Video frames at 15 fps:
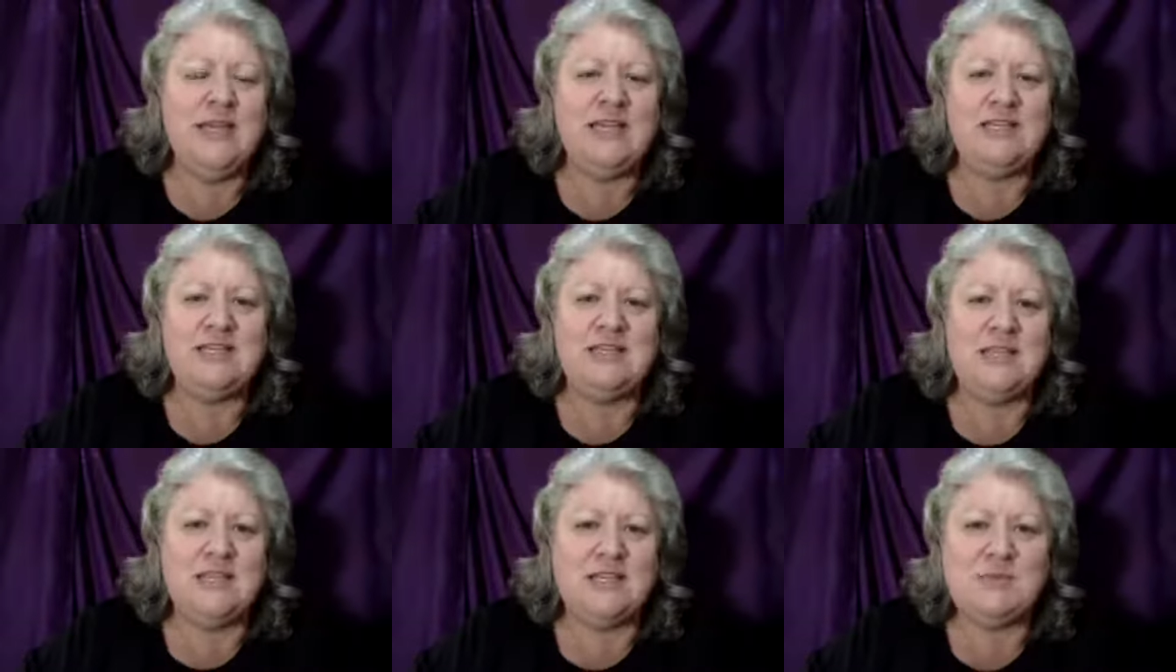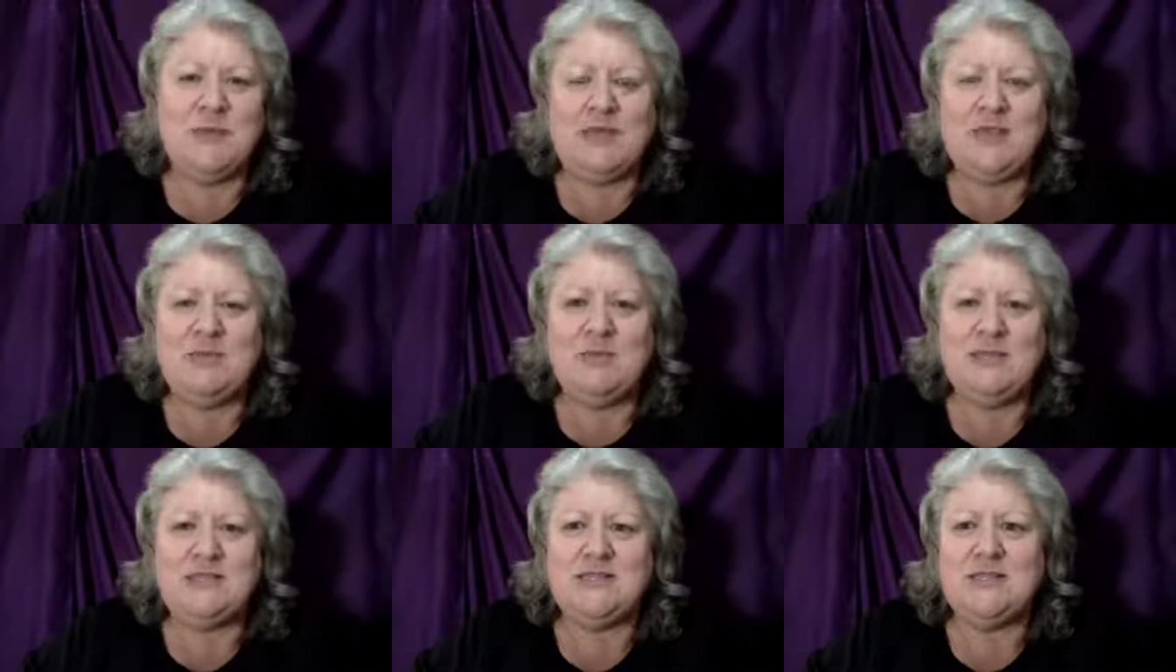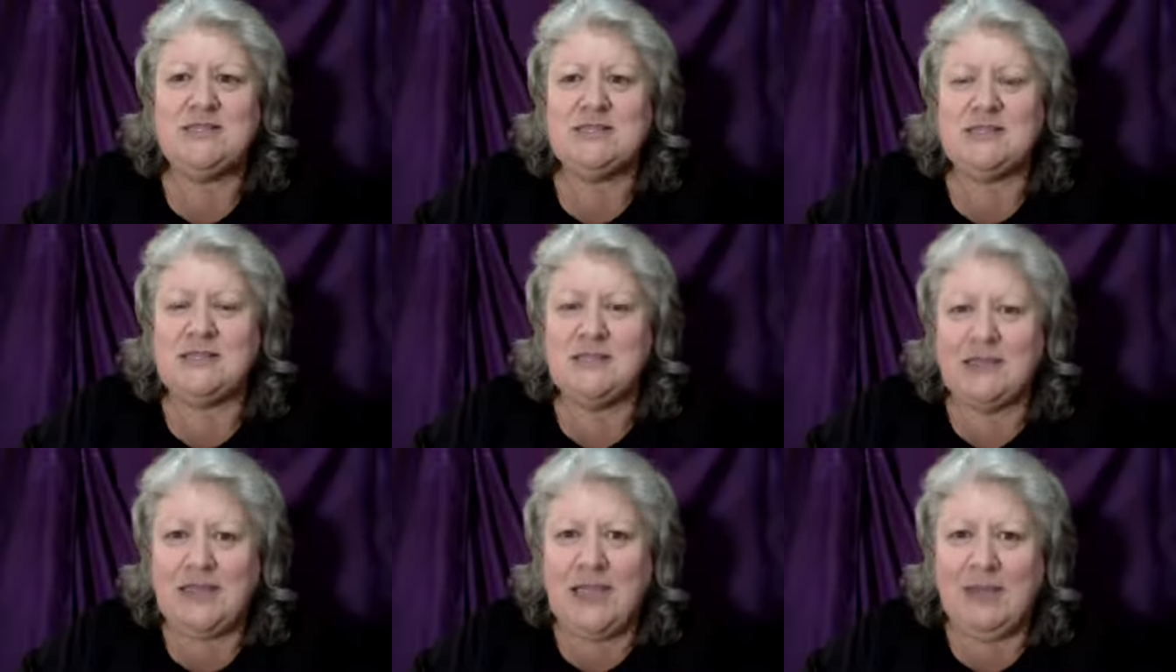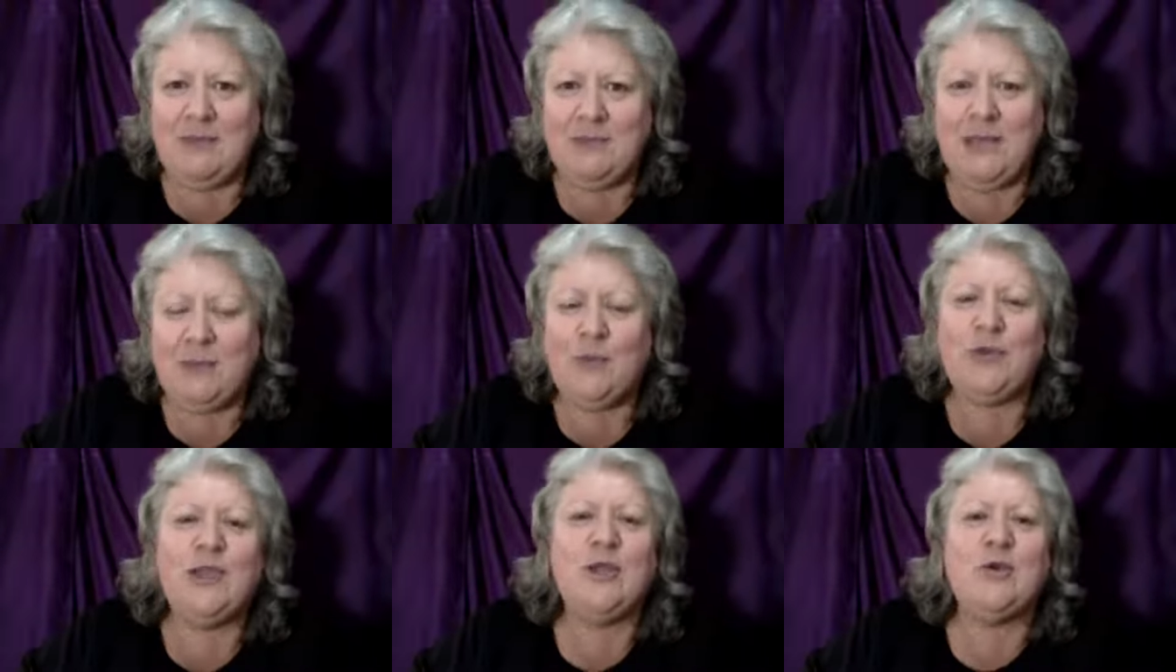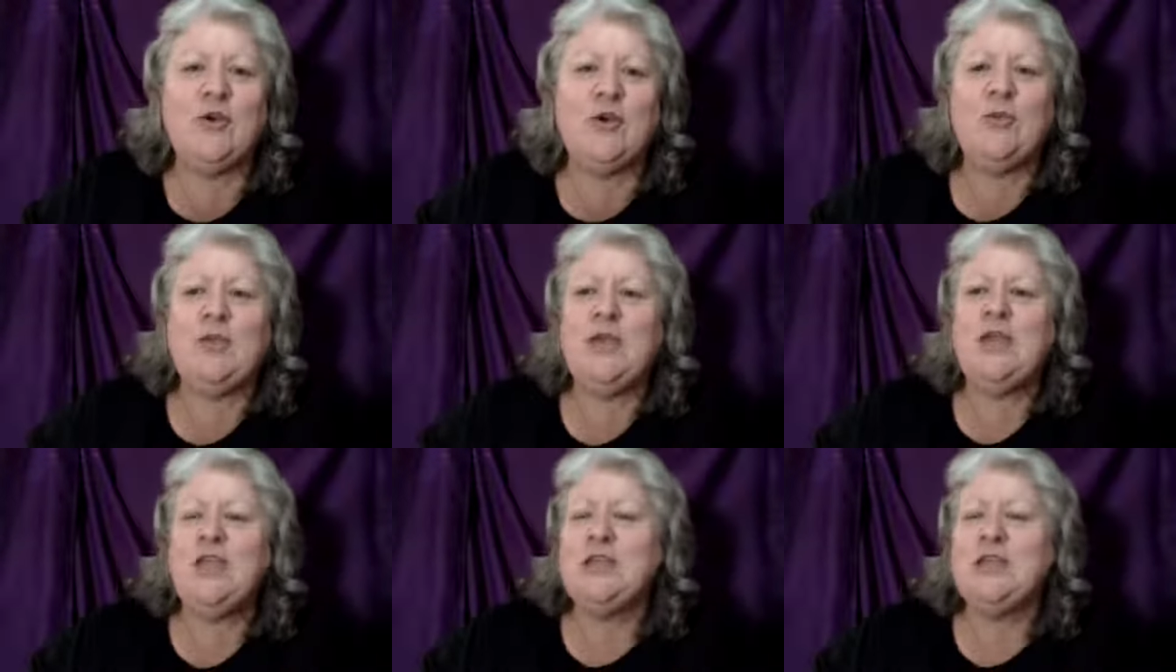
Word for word: into the expand the business um, networking group